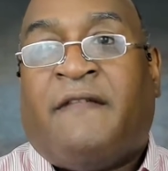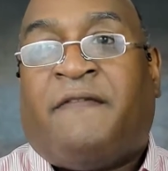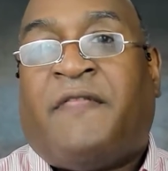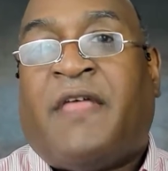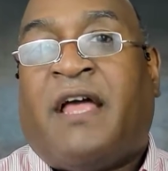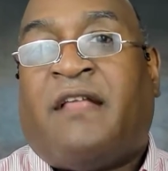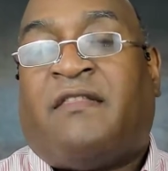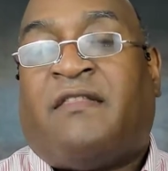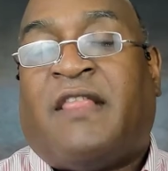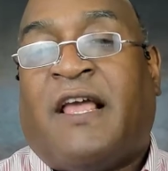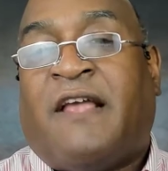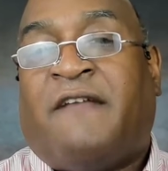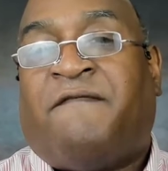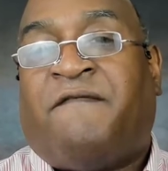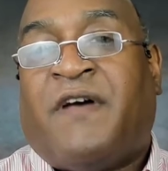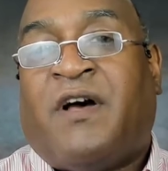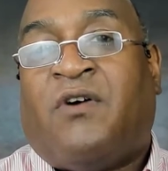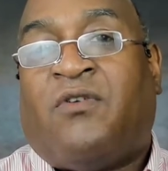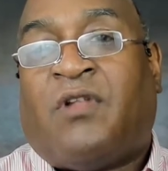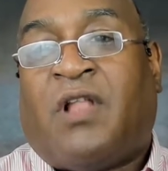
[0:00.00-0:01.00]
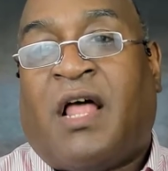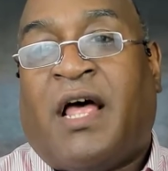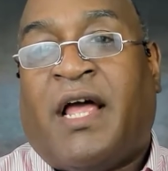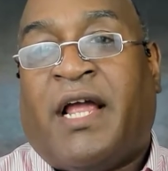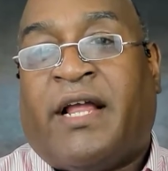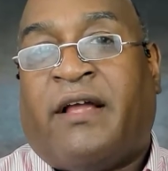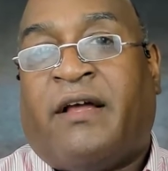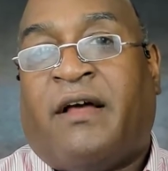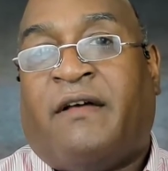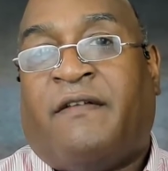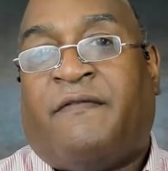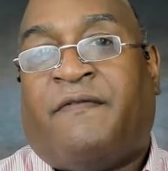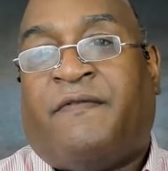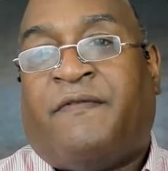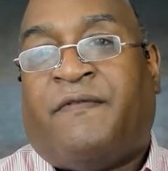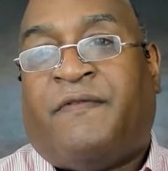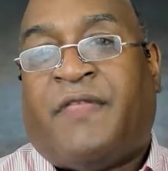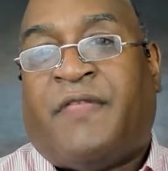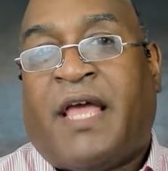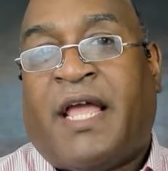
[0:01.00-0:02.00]
that they felt like
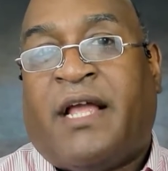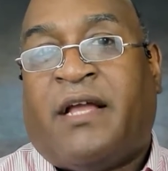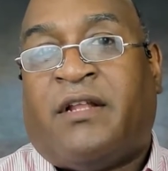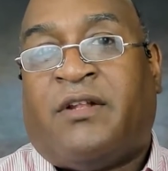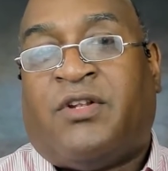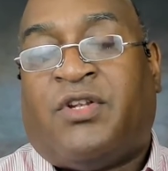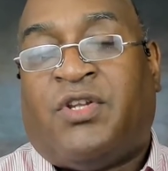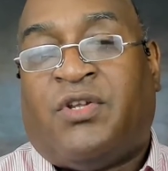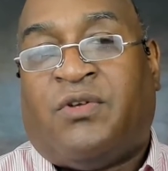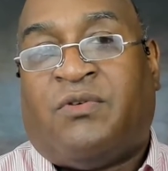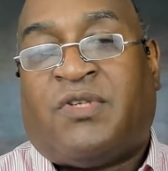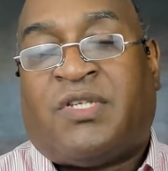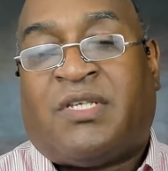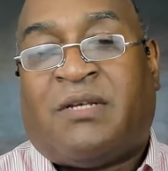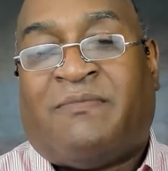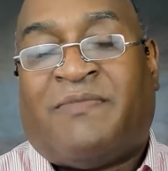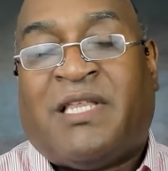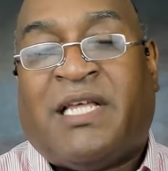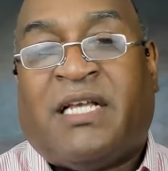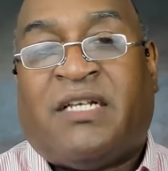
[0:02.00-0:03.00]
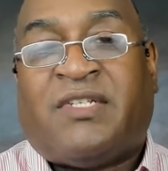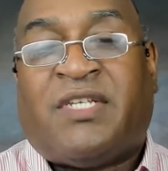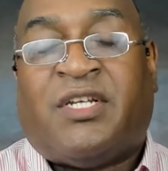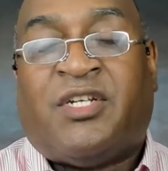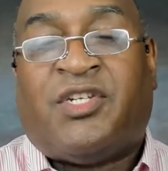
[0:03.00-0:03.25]
they could do some things